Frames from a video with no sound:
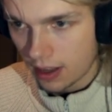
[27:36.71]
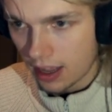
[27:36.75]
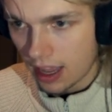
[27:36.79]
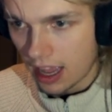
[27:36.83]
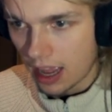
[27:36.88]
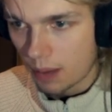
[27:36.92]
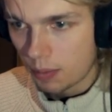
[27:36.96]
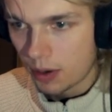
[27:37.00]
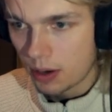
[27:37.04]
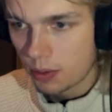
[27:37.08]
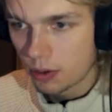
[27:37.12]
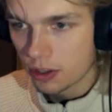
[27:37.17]

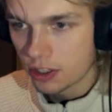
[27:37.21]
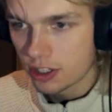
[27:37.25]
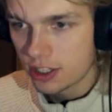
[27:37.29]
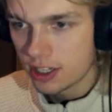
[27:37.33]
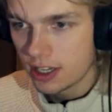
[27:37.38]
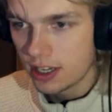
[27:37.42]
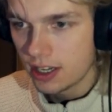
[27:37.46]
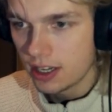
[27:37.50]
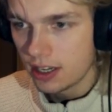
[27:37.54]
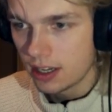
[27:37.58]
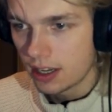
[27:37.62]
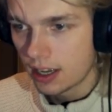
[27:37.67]
And we will
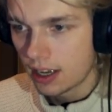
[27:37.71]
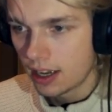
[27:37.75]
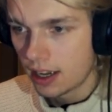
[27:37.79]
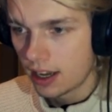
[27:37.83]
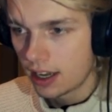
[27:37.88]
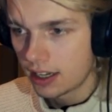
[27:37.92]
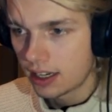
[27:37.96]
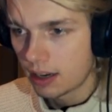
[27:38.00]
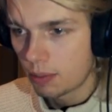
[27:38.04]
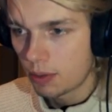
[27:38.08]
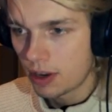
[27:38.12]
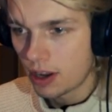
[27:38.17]
see
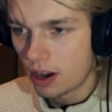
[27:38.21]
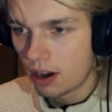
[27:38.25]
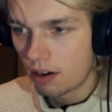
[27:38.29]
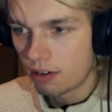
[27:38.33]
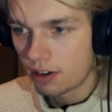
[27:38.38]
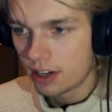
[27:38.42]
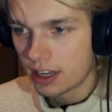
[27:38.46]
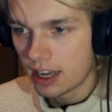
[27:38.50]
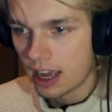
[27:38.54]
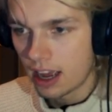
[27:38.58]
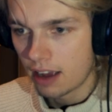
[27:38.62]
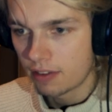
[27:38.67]
that we
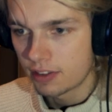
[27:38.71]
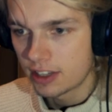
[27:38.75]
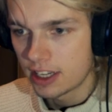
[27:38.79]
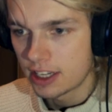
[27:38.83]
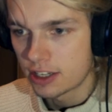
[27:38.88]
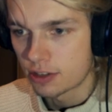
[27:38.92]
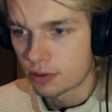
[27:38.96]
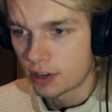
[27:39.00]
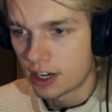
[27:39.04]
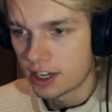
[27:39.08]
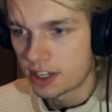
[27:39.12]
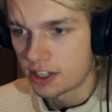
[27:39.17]
already have
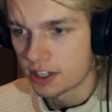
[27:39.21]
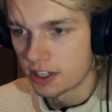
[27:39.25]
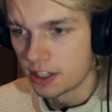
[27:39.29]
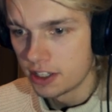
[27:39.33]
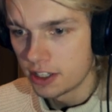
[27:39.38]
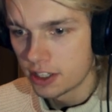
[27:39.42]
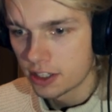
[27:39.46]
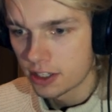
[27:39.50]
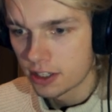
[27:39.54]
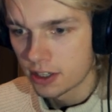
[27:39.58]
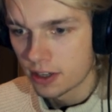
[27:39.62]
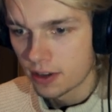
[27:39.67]
these
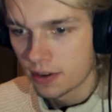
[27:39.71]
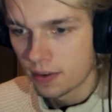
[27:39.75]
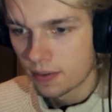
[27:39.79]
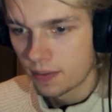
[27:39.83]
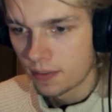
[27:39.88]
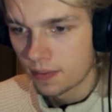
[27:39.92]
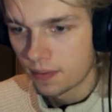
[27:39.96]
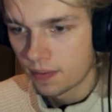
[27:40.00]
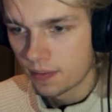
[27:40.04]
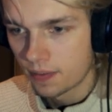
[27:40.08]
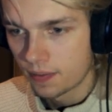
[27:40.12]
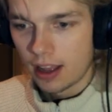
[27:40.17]
ridges.
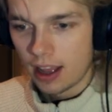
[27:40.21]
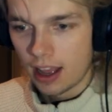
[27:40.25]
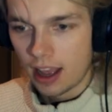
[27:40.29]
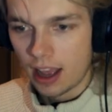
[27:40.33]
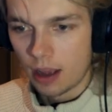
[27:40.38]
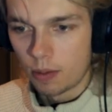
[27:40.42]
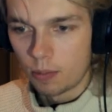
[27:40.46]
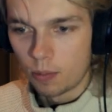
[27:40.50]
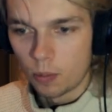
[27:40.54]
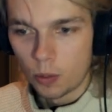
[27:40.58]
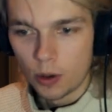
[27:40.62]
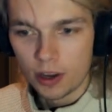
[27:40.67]

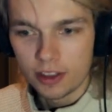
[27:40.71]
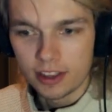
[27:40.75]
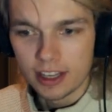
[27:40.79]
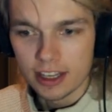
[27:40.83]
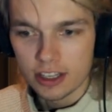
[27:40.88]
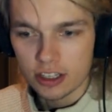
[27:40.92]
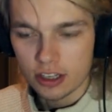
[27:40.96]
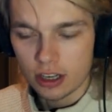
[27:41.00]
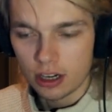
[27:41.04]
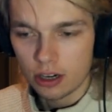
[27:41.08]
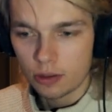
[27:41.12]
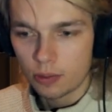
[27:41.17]
And with
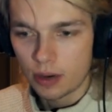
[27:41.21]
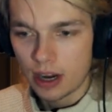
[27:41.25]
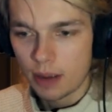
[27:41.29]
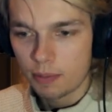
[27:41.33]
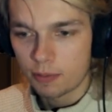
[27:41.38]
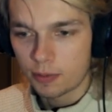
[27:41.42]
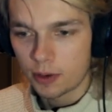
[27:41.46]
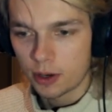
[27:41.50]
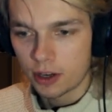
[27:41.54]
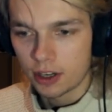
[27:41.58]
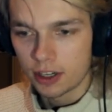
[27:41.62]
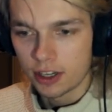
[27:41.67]
this color
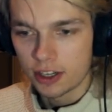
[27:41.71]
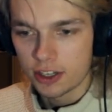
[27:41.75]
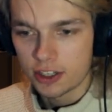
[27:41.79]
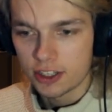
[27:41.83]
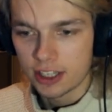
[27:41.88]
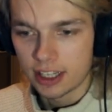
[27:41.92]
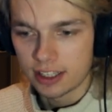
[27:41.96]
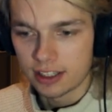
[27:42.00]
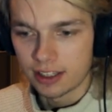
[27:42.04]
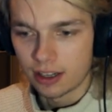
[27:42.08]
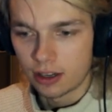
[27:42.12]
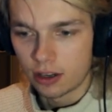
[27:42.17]
ramp, we're going to
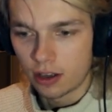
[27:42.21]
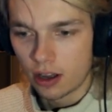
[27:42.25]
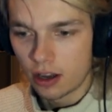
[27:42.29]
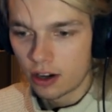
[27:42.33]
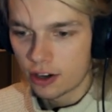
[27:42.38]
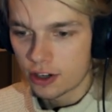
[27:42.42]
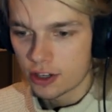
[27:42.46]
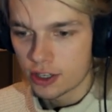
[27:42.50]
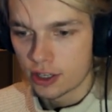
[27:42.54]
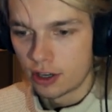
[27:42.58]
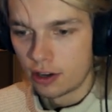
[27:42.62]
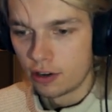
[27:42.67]
set the
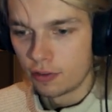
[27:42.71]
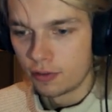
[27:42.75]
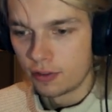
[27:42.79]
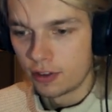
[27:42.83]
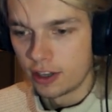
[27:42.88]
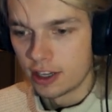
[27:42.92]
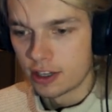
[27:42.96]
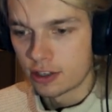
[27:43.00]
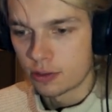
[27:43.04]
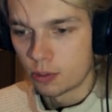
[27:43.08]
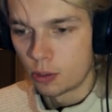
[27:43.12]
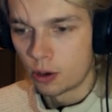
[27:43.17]
colors of
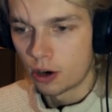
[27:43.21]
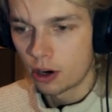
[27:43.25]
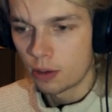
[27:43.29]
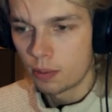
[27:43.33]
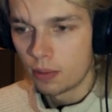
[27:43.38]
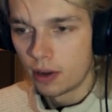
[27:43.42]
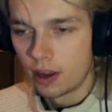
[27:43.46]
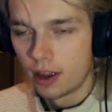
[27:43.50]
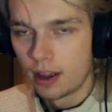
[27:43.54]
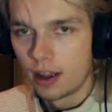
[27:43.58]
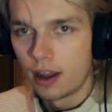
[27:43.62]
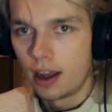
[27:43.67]
this
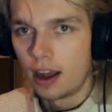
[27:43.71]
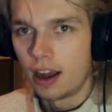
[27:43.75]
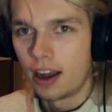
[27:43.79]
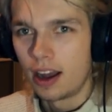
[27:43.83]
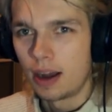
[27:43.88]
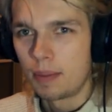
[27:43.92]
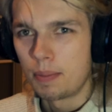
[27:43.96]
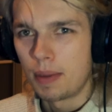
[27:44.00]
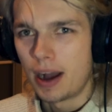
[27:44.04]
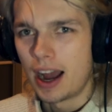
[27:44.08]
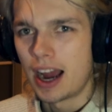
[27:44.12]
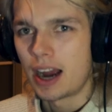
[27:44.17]
worm.
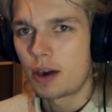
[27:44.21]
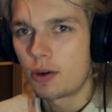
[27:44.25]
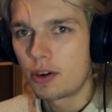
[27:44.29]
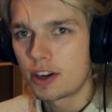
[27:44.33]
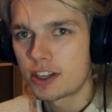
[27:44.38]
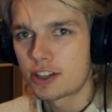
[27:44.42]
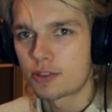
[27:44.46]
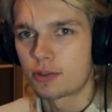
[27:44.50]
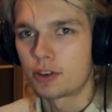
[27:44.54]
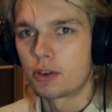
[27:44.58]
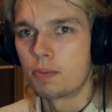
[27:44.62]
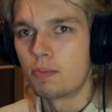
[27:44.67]
I
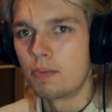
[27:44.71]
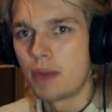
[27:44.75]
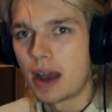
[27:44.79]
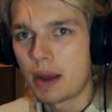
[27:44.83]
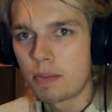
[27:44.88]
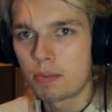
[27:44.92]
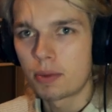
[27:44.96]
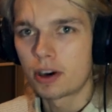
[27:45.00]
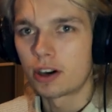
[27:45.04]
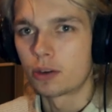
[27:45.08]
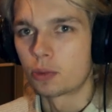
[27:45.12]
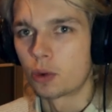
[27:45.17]
always
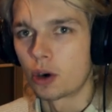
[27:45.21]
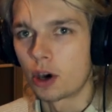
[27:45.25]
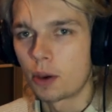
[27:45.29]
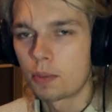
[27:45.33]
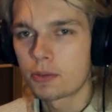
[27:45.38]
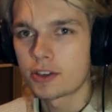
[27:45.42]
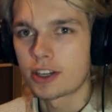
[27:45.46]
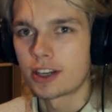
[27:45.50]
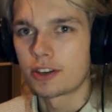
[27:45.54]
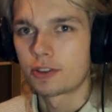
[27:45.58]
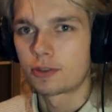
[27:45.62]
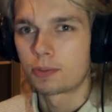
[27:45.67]
remember
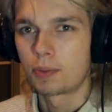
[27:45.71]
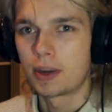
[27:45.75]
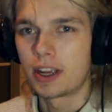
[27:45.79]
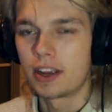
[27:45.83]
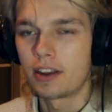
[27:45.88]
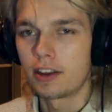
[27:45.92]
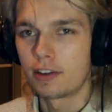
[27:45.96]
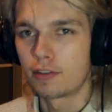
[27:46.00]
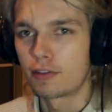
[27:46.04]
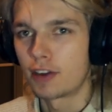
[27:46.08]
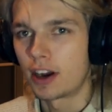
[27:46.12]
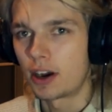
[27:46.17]
worms as
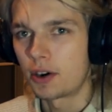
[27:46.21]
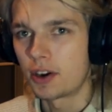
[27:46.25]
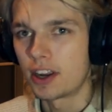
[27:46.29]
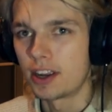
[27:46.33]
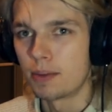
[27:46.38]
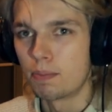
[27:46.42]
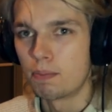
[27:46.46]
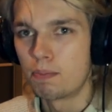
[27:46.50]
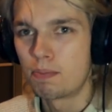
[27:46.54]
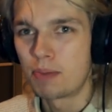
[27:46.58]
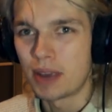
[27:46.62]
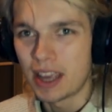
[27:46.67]
being
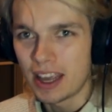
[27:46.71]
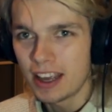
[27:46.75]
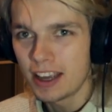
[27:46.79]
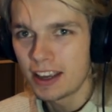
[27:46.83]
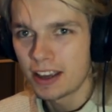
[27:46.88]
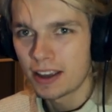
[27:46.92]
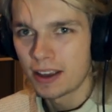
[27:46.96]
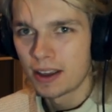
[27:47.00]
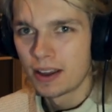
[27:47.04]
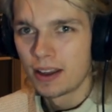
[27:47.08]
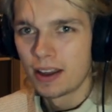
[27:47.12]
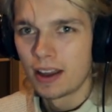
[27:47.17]
very
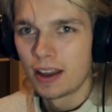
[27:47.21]
pink,